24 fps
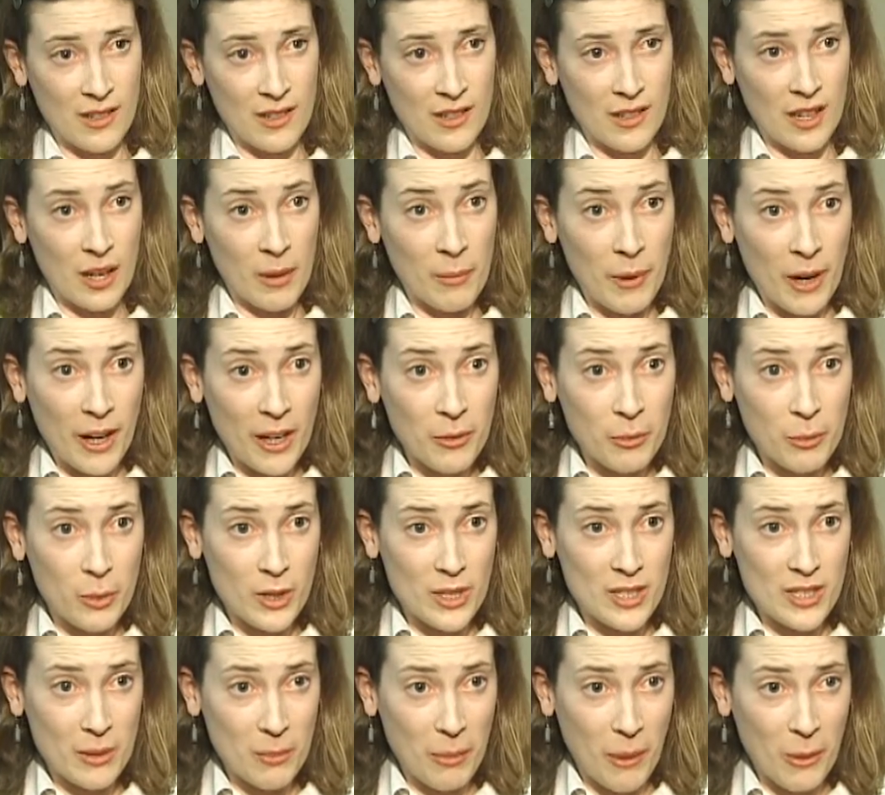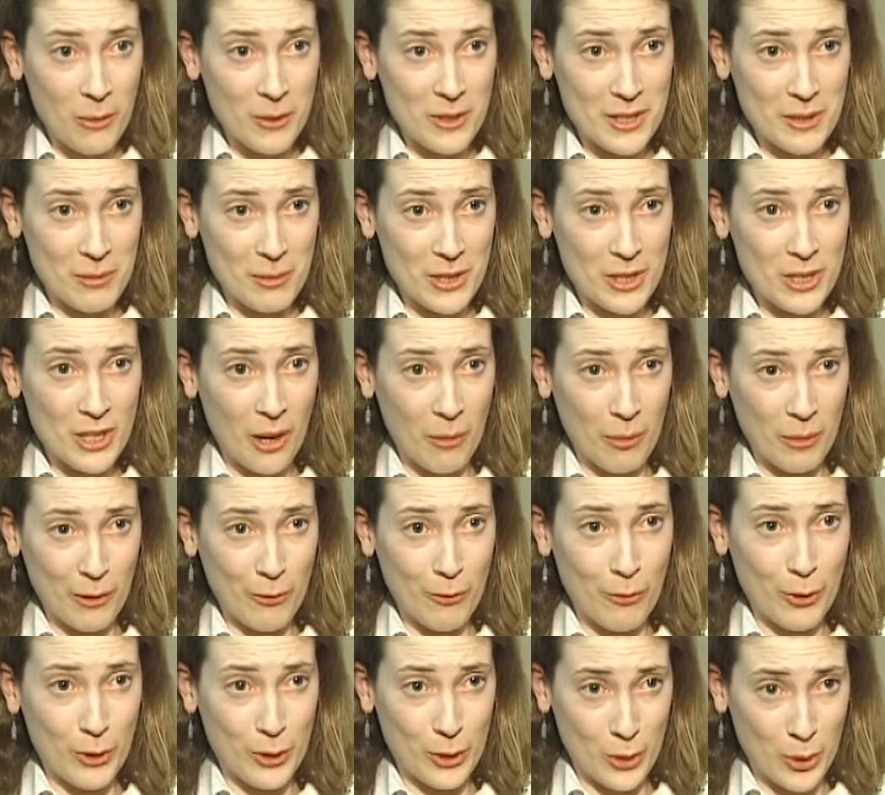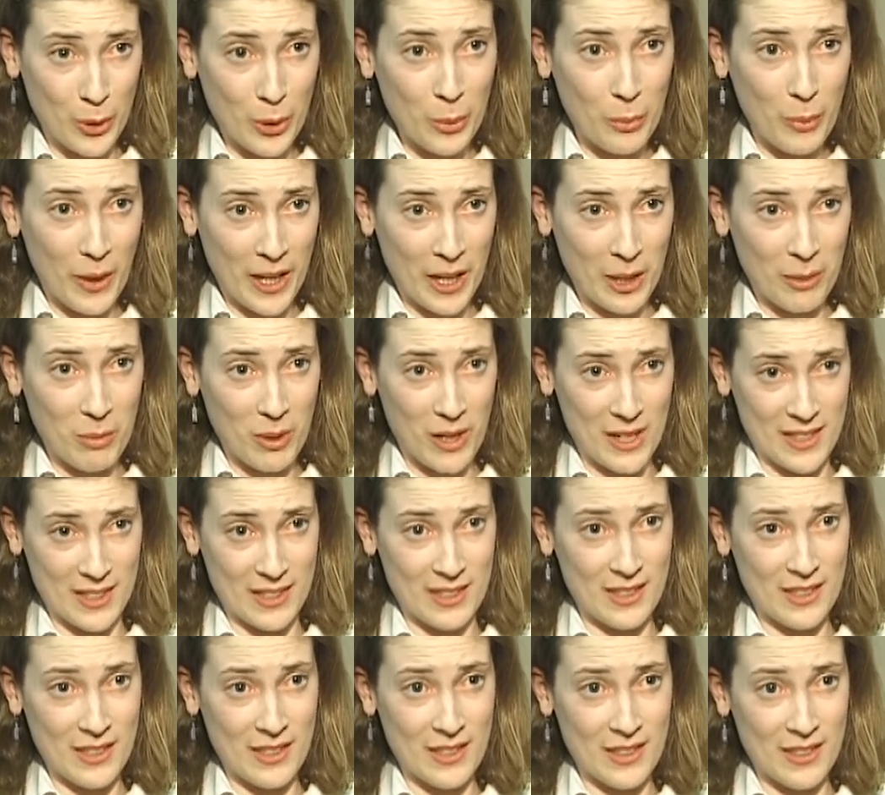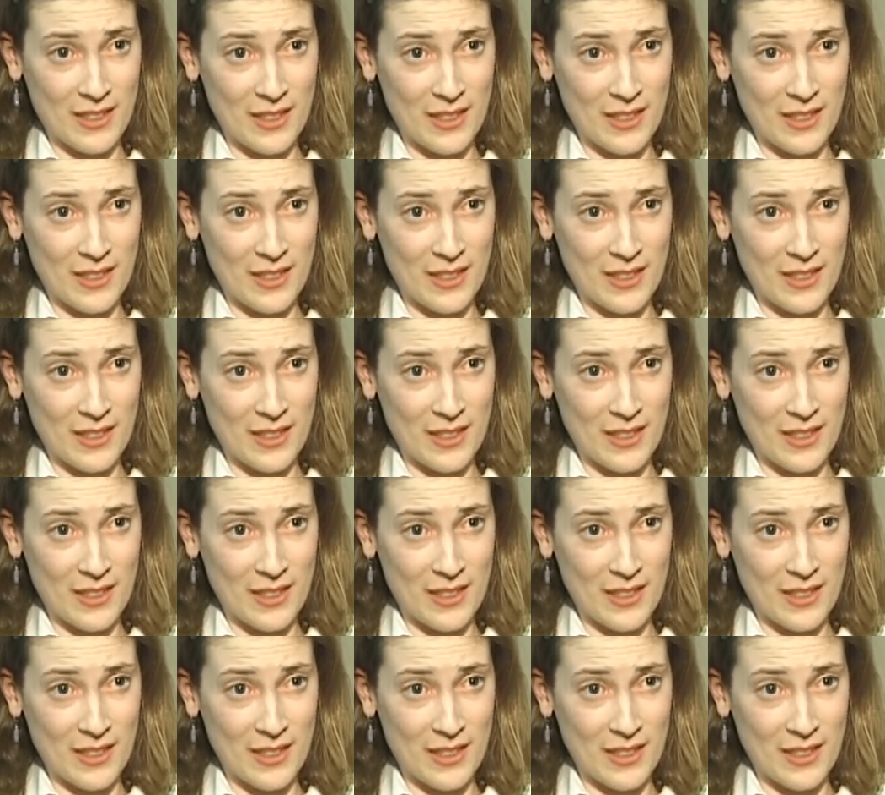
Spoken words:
Come on, we're supposed to be shopping for your wedding presents.